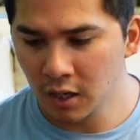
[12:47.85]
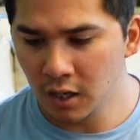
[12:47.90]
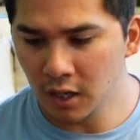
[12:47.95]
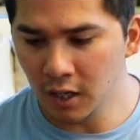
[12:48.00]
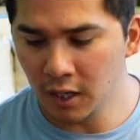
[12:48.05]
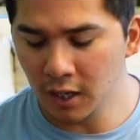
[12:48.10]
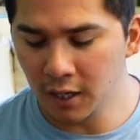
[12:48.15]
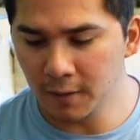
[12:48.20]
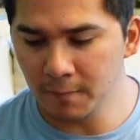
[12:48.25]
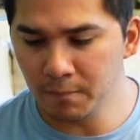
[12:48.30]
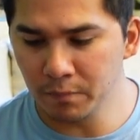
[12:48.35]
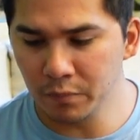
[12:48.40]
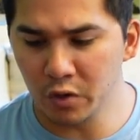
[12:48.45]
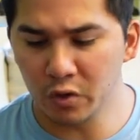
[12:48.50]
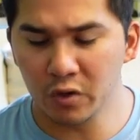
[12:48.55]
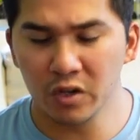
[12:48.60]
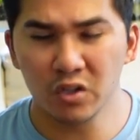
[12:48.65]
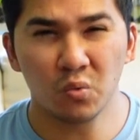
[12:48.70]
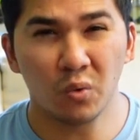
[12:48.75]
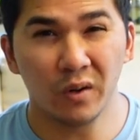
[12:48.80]

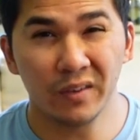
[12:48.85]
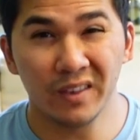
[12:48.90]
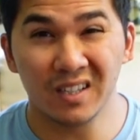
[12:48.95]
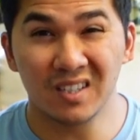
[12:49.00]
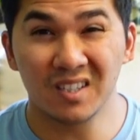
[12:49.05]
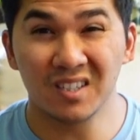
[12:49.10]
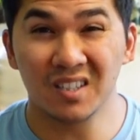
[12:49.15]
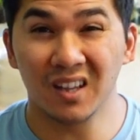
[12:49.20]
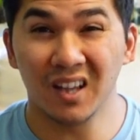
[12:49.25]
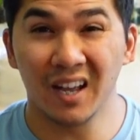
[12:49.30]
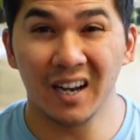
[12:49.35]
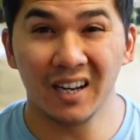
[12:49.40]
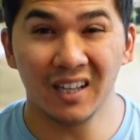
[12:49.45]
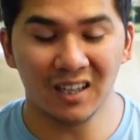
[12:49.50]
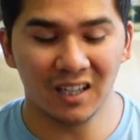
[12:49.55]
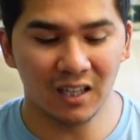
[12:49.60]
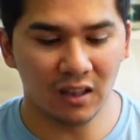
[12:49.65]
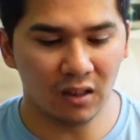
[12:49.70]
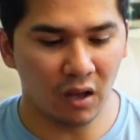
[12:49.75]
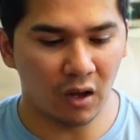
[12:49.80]
There is one that's
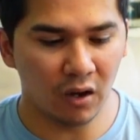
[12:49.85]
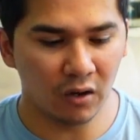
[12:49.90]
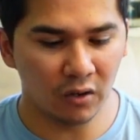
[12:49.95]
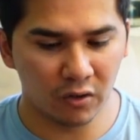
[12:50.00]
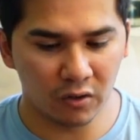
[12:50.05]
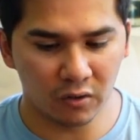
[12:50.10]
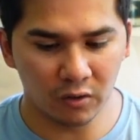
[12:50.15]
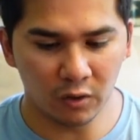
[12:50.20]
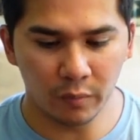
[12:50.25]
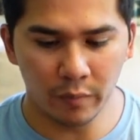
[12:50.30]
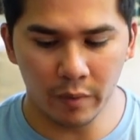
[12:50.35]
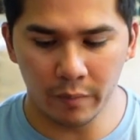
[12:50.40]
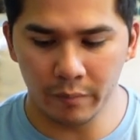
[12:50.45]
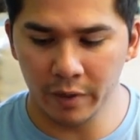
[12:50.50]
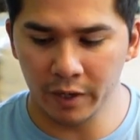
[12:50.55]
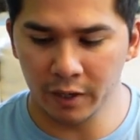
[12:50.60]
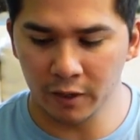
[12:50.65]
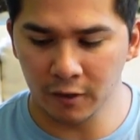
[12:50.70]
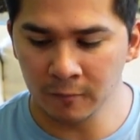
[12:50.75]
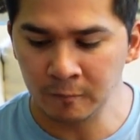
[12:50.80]
slightly longer, a little bit
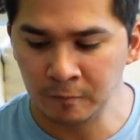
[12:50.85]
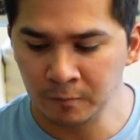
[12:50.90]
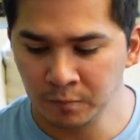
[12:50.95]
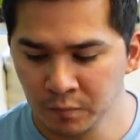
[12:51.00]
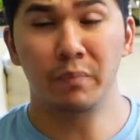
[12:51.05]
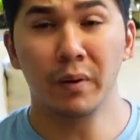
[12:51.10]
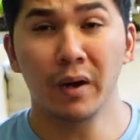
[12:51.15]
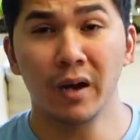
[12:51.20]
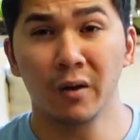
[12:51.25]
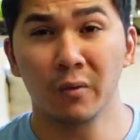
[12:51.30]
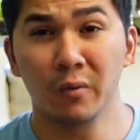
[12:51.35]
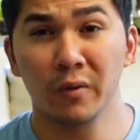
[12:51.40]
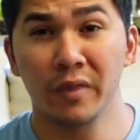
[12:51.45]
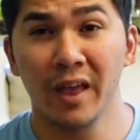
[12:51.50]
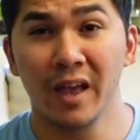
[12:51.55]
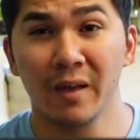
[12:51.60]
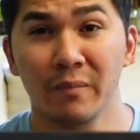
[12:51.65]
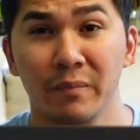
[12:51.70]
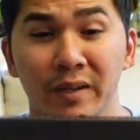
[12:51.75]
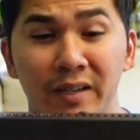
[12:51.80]
bigger. But with
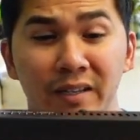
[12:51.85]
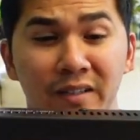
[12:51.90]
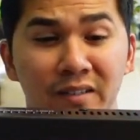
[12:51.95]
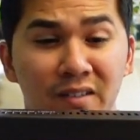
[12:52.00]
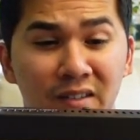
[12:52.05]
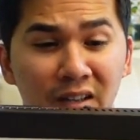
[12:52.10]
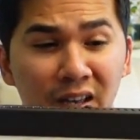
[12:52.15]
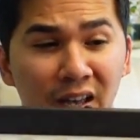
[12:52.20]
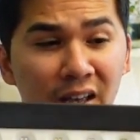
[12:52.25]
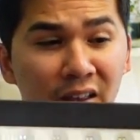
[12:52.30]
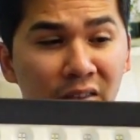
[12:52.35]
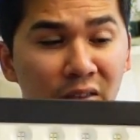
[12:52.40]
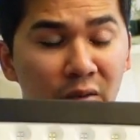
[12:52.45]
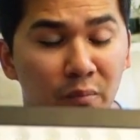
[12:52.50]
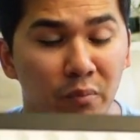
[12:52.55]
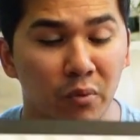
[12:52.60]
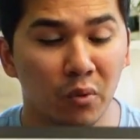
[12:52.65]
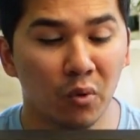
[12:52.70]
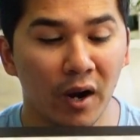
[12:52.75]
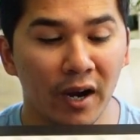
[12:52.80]
that being said, the
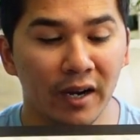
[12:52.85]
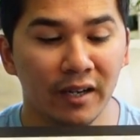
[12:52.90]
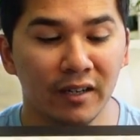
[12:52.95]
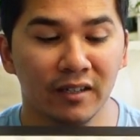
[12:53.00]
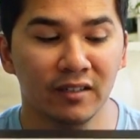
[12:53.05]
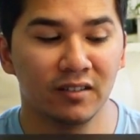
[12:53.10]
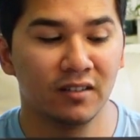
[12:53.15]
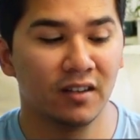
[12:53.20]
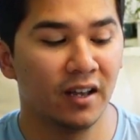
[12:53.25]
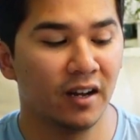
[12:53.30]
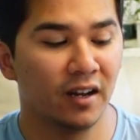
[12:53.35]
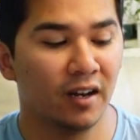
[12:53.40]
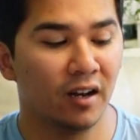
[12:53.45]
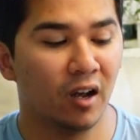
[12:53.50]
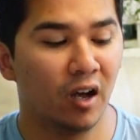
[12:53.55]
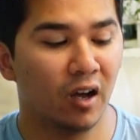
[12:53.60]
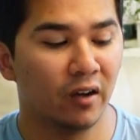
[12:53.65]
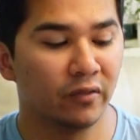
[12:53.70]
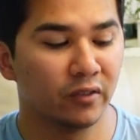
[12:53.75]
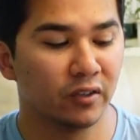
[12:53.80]
brightness that it
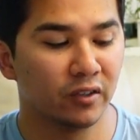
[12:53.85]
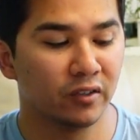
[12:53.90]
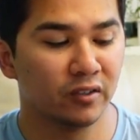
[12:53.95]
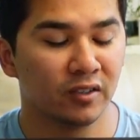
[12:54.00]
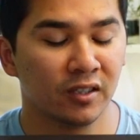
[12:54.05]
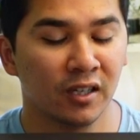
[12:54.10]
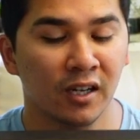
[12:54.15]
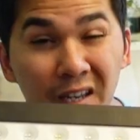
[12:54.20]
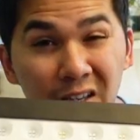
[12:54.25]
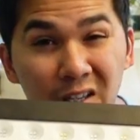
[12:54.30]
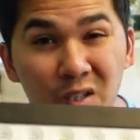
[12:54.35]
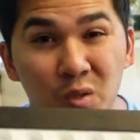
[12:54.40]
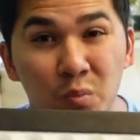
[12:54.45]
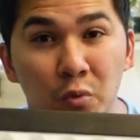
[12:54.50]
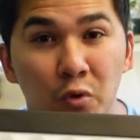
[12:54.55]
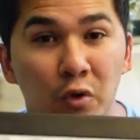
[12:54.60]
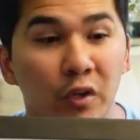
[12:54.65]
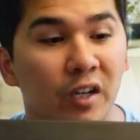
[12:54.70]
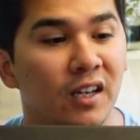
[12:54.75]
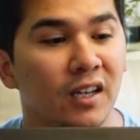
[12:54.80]
offers is
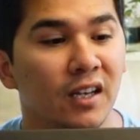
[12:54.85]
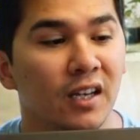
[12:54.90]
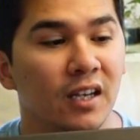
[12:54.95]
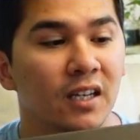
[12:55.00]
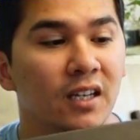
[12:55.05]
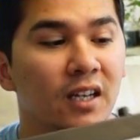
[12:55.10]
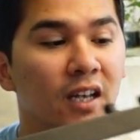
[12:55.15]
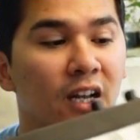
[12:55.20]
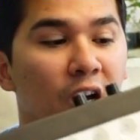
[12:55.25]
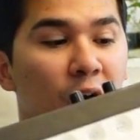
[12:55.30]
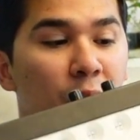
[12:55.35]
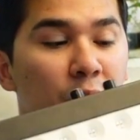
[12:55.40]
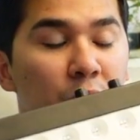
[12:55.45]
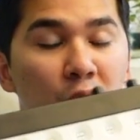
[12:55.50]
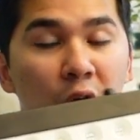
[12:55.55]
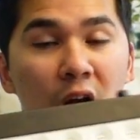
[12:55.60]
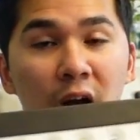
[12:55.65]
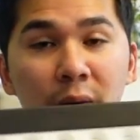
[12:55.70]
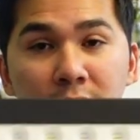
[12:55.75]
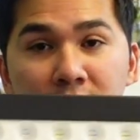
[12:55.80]
pretty neat, and I'll
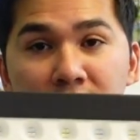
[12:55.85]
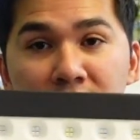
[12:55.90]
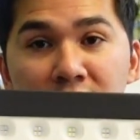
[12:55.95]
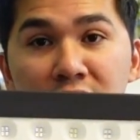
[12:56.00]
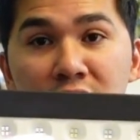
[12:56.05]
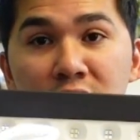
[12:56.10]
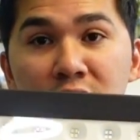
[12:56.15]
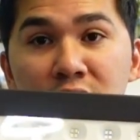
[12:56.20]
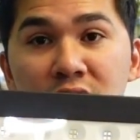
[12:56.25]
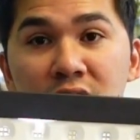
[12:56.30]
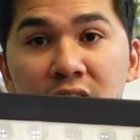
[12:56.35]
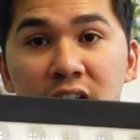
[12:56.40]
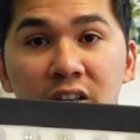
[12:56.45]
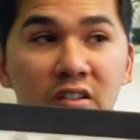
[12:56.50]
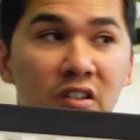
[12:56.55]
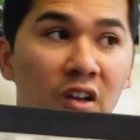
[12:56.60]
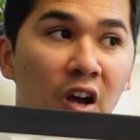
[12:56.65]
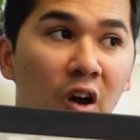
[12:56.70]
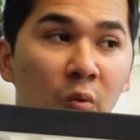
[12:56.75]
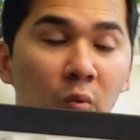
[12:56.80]
probably use
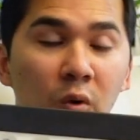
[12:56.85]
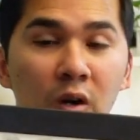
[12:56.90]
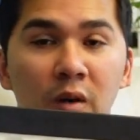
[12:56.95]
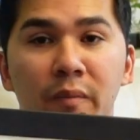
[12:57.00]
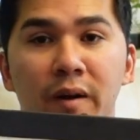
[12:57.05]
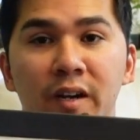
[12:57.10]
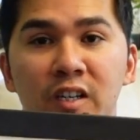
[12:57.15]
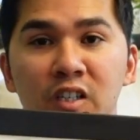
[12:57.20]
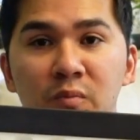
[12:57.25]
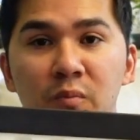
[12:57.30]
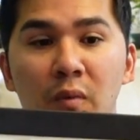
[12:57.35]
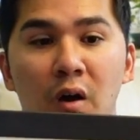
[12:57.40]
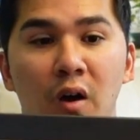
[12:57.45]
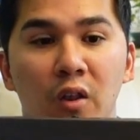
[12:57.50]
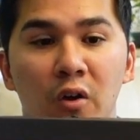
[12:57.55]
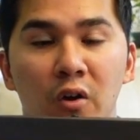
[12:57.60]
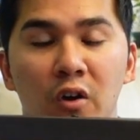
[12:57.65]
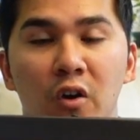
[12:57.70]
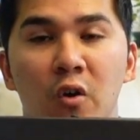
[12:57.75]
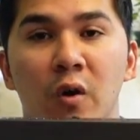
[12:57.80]
this on one of my
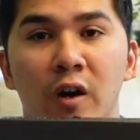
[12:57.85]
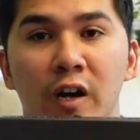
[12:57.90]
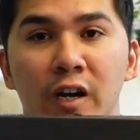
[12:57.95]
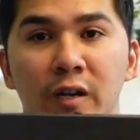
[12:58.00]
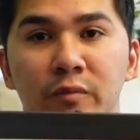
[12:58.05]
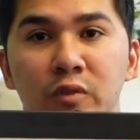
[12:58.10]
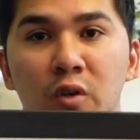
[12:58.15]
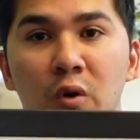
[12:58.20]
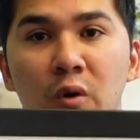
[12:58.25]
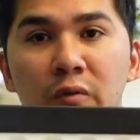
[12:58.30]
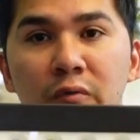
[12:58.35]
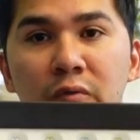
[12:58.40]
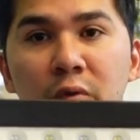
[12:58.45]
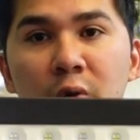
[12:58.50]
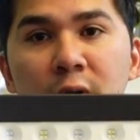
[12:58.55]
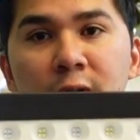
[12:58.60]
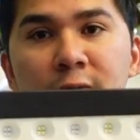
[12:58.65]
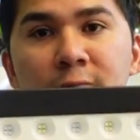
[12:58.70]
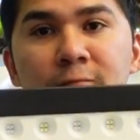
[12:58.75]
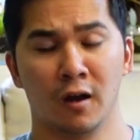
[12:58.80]
smaller aquariums going
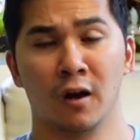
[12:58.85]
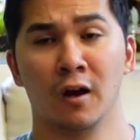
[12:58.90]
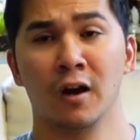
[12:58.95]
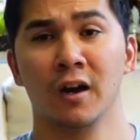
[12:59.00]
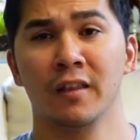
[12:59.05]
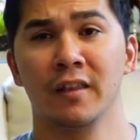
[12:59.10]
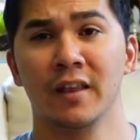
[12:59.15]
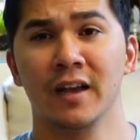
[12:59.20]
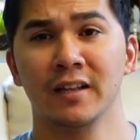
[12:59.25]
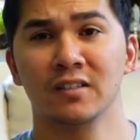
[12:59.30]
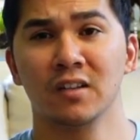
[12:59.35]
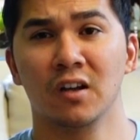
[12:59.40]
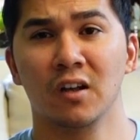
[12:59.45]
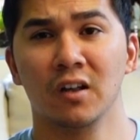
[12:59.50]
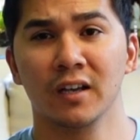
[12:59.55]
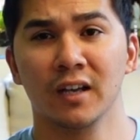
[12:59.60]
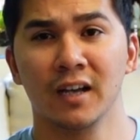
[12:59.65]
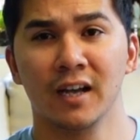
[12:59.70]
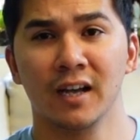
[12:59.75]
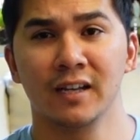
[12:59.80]
forward. Alright, that's
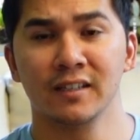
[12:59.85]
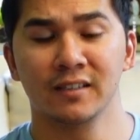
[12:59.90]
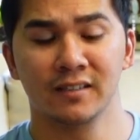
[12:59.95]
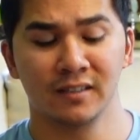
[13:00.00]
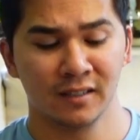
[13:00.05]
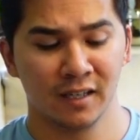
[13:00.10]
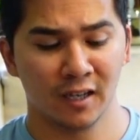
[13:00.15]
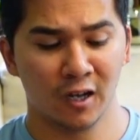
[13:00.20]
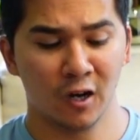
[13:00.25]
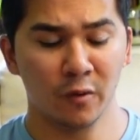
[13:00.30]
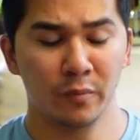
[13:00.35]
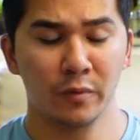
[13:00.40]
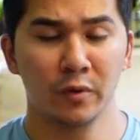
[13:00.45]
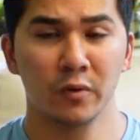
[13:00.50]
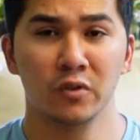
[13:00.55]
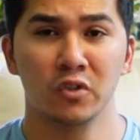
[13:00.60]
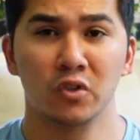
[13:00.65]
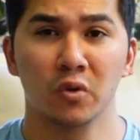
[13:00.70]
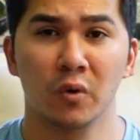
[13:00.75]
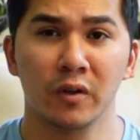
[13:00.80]
all guys. Hope you
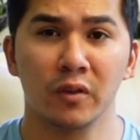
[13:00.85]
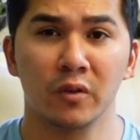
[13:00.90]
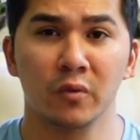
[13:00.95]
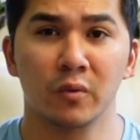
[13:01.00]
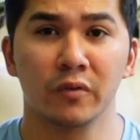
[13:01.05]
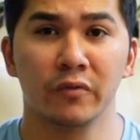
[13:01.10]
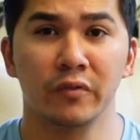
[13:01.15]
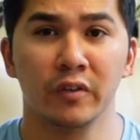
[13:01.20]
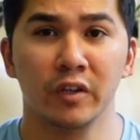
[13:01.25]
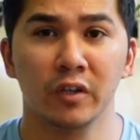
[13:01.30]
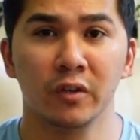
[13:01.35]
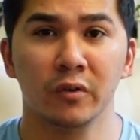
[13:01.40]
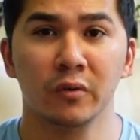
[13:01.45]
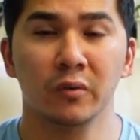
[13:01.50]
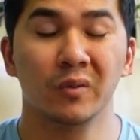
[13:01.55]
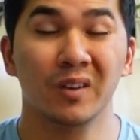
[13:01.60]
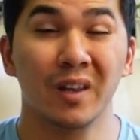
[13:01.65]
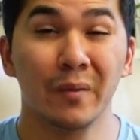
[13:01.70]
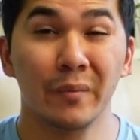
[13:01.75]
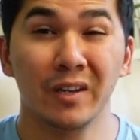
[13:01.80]
enjoyed the review.
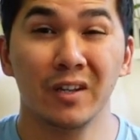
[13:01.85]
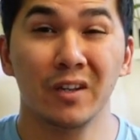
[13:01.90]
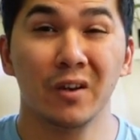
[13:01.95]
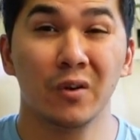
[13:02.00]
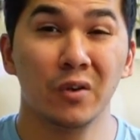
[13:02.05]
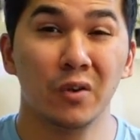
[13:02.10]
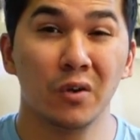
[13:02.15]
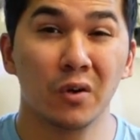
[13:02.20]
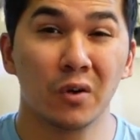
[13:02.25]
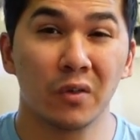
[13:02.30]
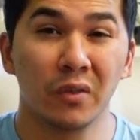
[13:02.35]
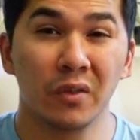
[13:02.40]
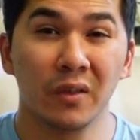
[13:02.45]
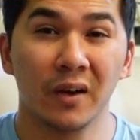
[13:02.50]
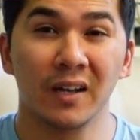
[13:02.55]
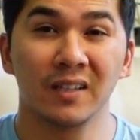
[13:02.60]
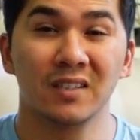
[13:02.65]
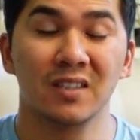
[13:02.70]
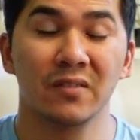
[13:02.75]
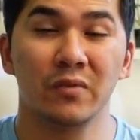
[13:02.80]
Let me know your
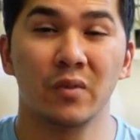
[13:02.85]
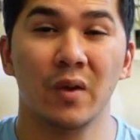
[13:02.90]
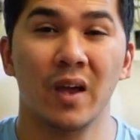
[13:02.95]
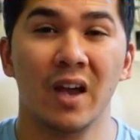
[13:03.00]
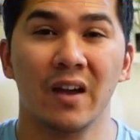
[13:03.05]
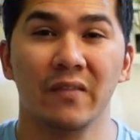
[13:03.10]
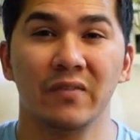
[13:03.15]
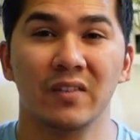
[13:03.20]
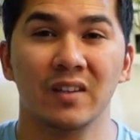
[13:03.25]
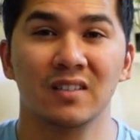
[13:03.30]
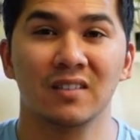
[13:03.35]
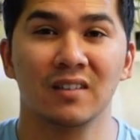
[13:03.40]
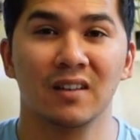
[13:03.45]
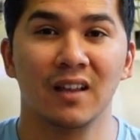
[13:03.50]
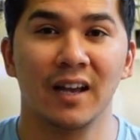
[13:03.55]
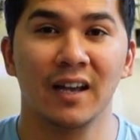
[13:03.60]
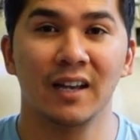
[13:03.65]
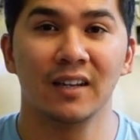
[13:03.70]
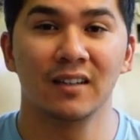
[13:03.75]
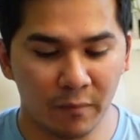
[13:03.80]
thoughts if you have this
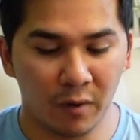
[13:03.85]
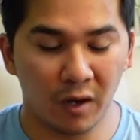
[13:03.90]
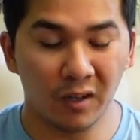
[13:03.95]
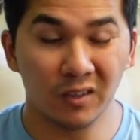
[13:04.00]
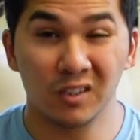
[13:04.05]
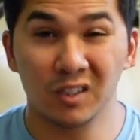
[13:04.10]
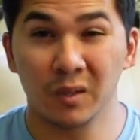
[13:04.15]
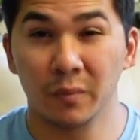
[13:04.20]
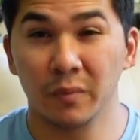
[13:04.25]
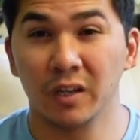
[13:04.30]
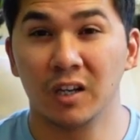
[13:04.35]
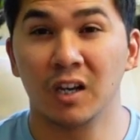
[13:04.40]
light on some of the